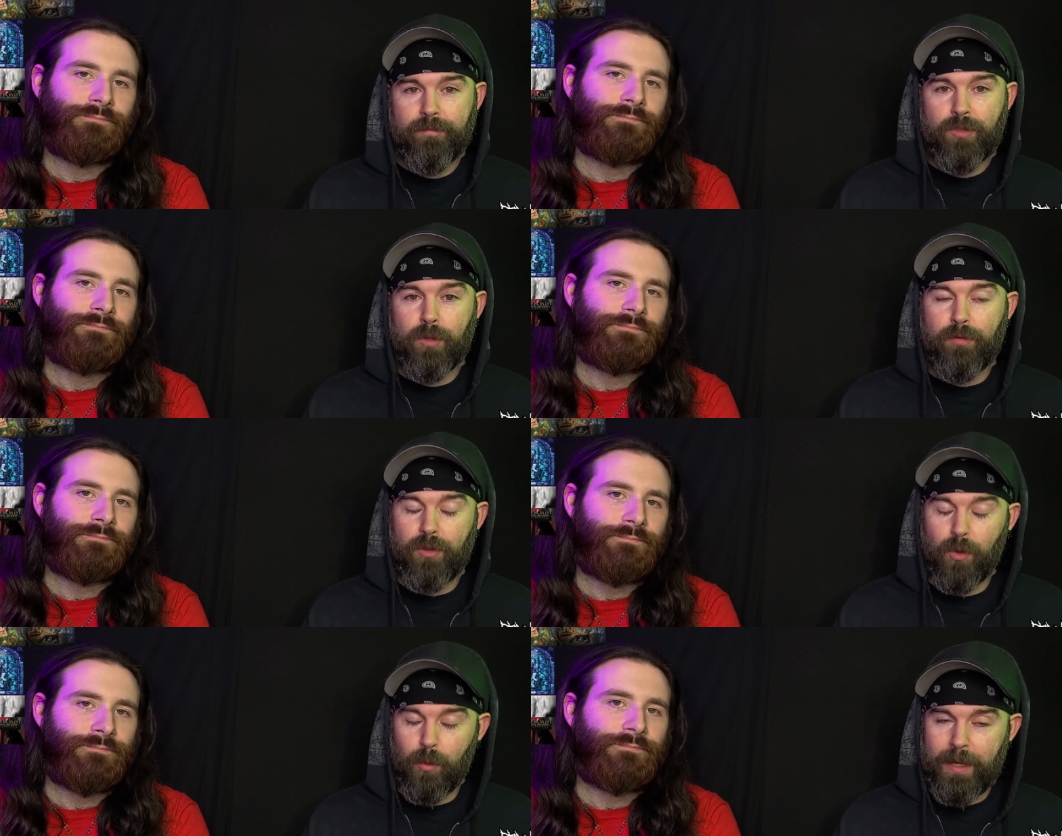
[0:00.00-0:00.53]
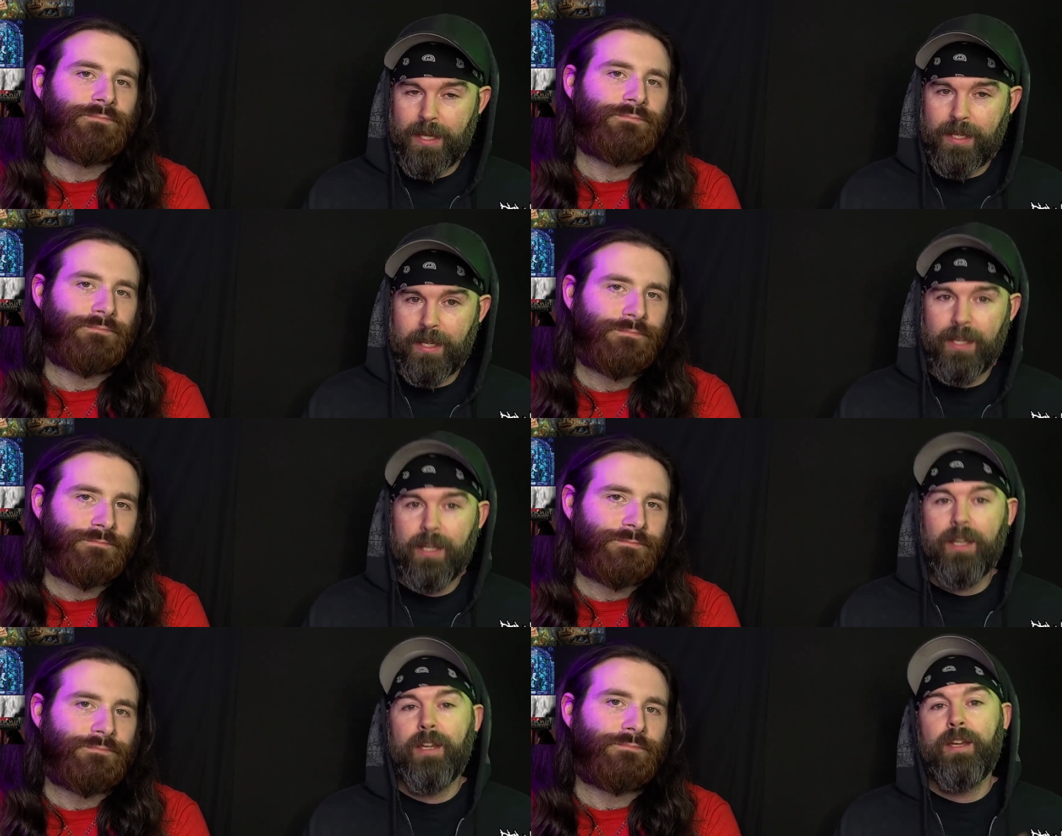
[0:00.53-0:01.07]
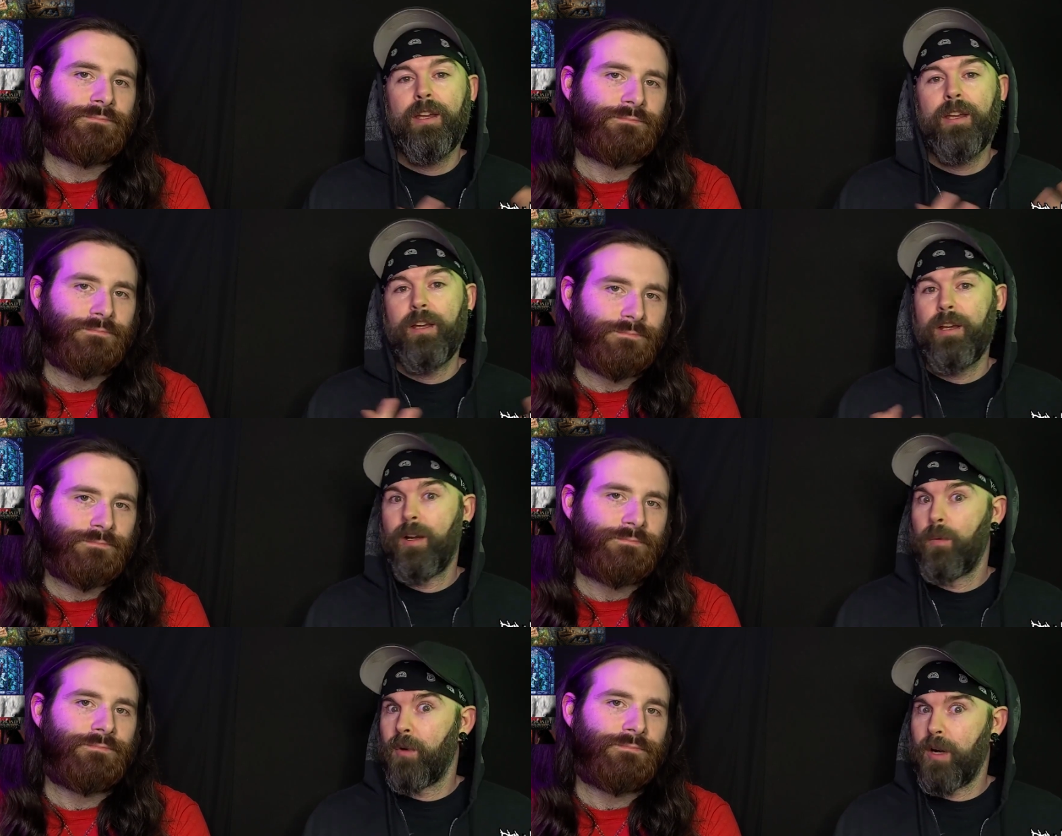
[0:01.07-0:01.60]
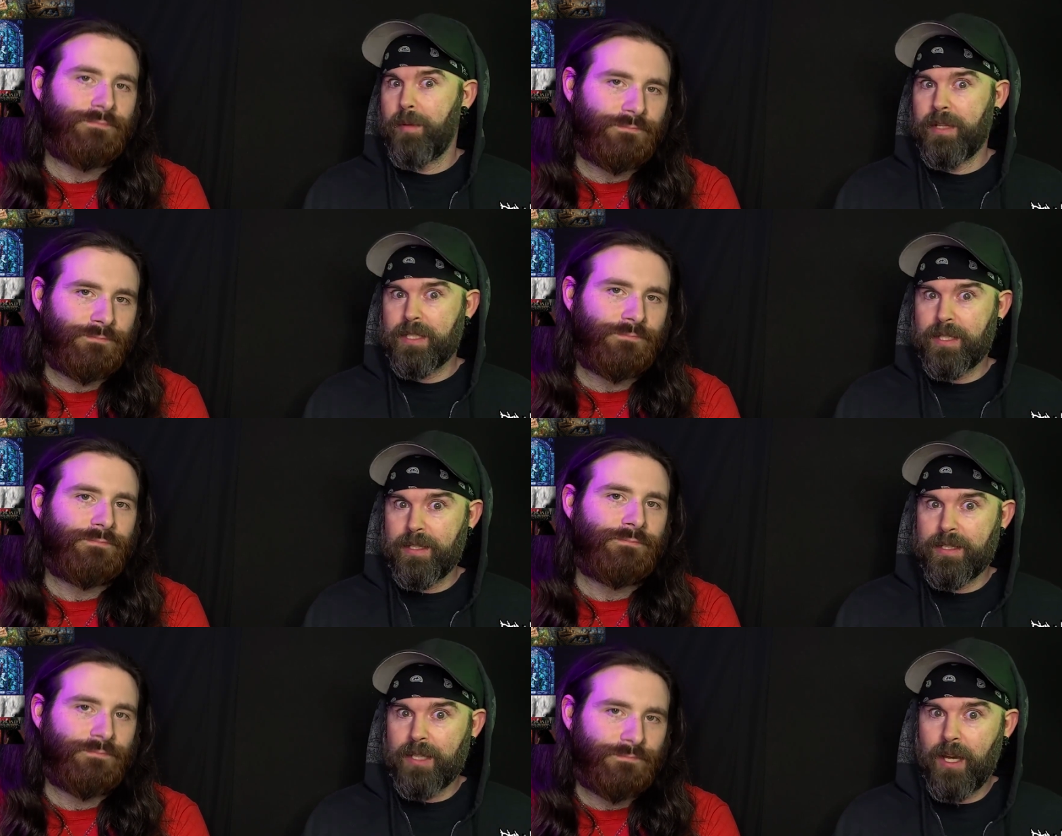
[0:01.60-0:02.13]
Speaker 1: So for the week, we're going to be
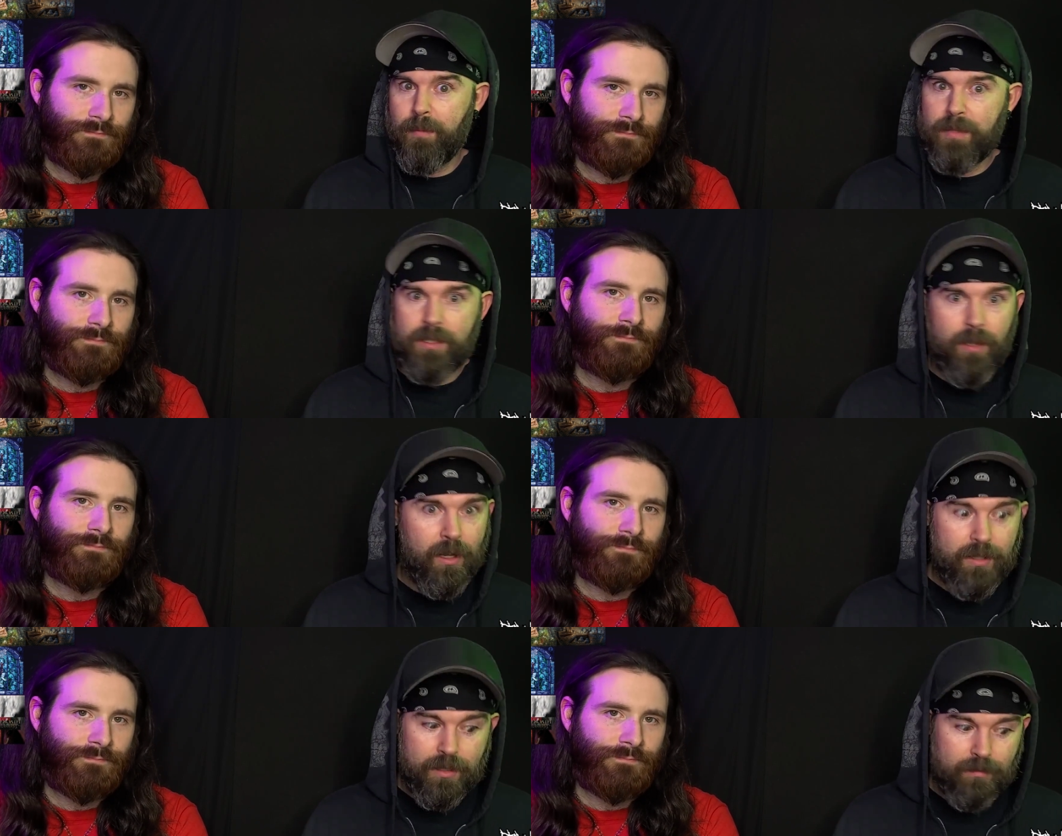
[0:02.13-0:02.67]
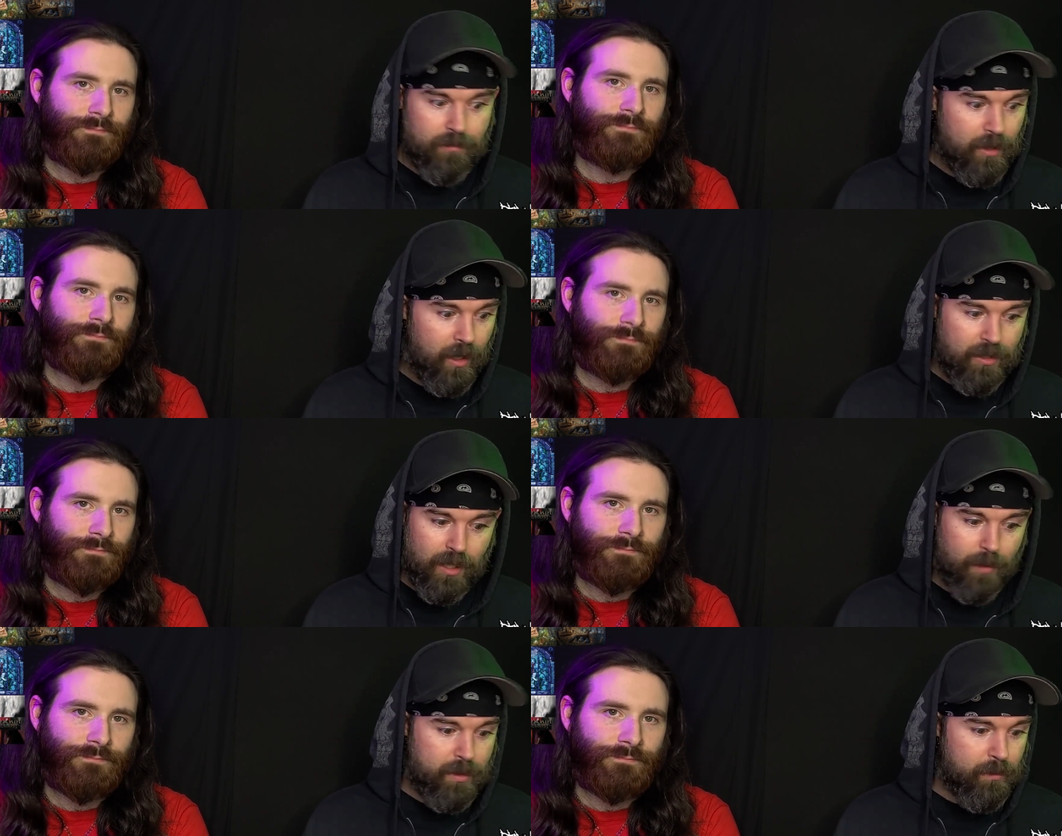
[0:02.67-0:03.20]
listening to this album as non-stop